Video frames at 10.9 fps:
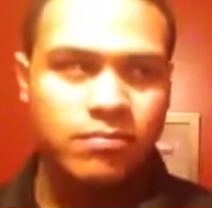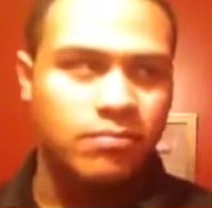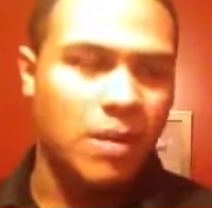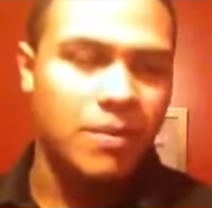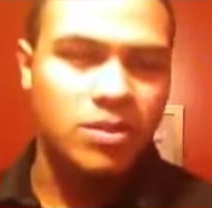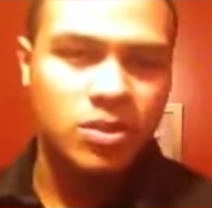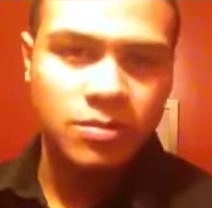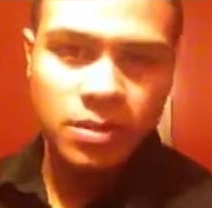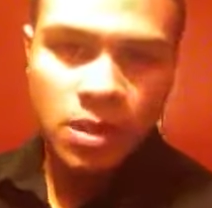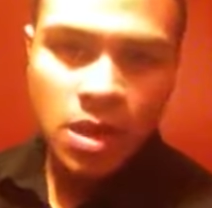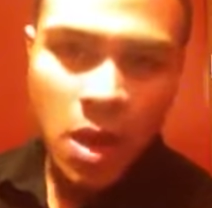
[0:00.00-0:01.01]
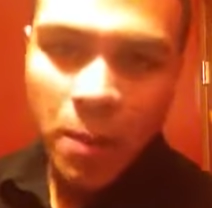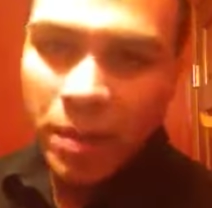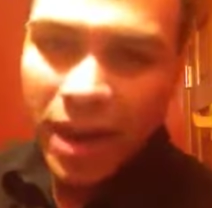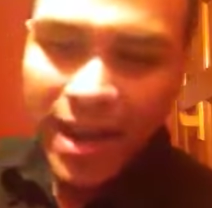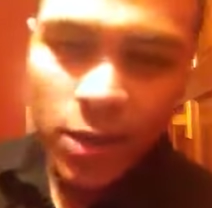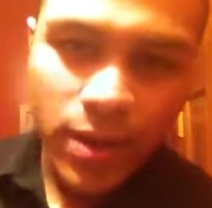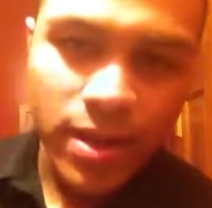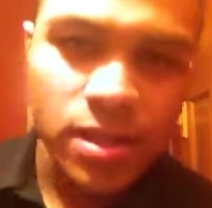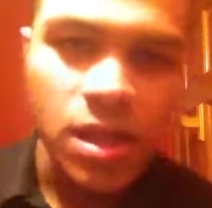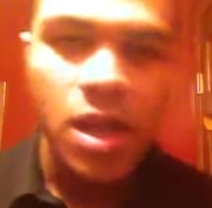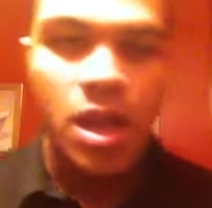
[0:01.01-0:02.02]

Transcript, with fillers: Probably a little bit. But anyways,